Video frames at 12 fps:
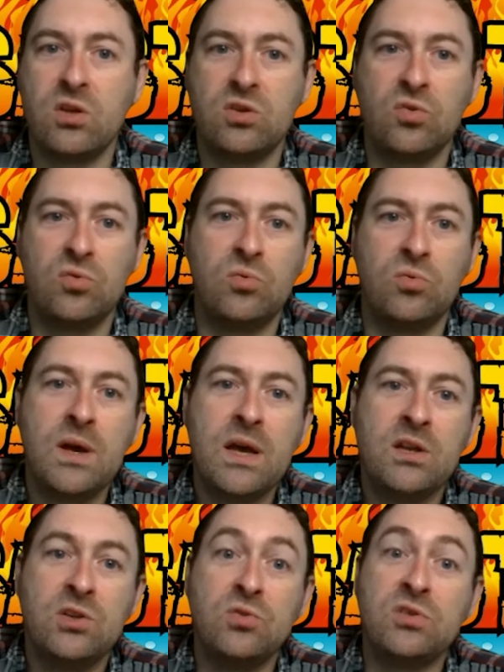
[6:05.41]
Do
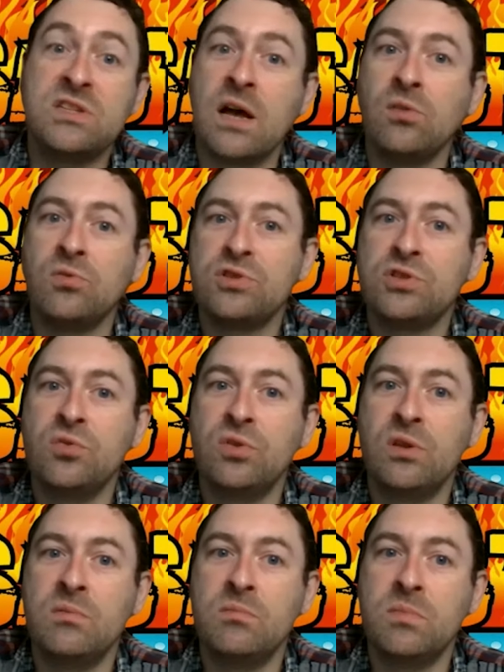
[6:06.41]
sellers do
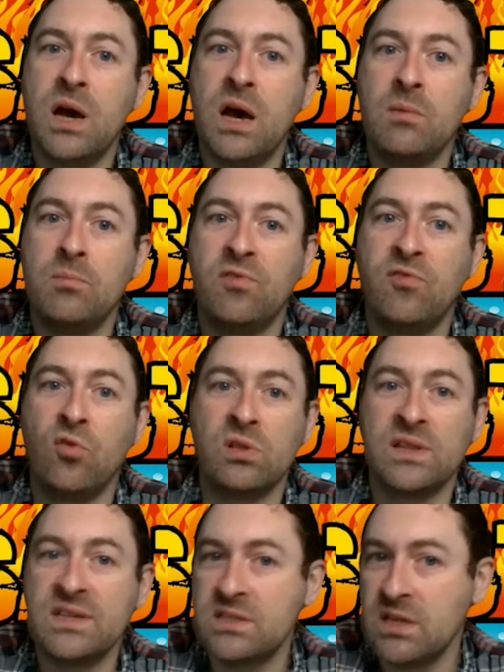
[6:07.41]
them before
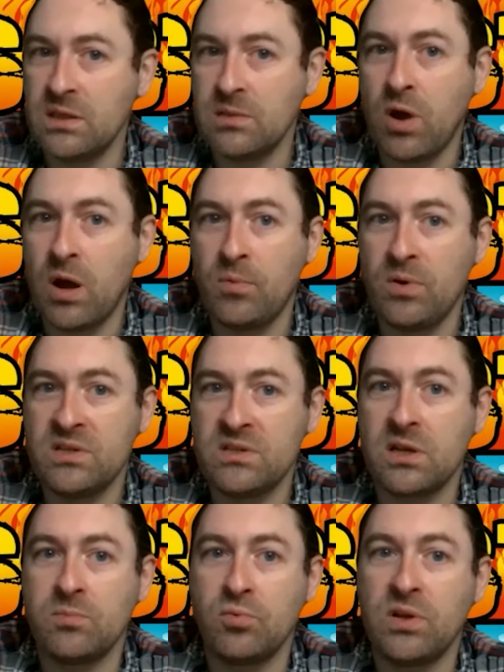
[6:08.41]
listing the property as
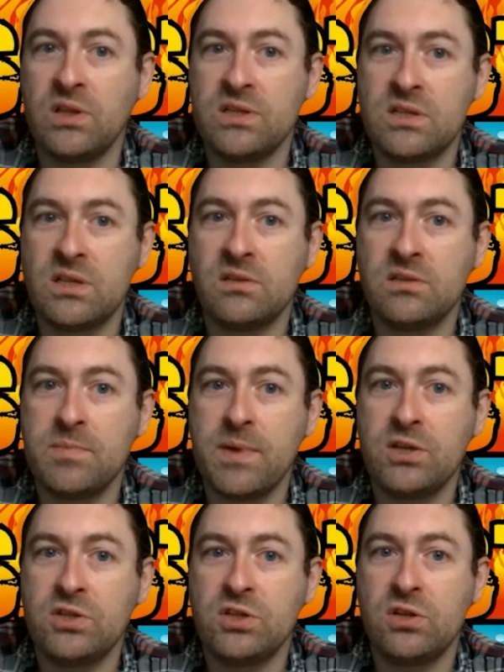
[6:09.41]
like a pre-listing
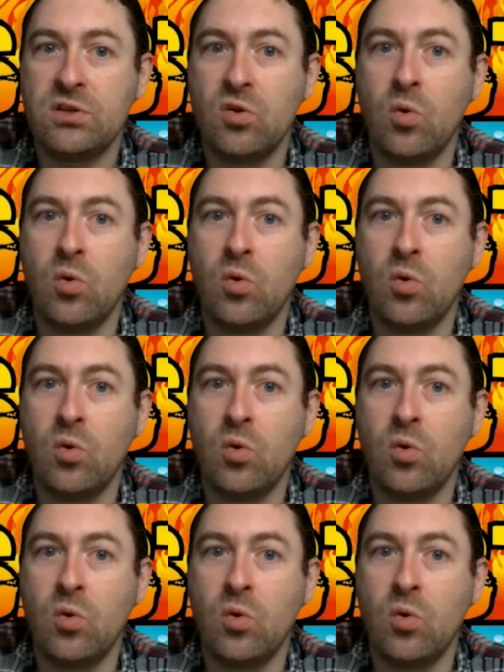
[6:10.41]
inspection,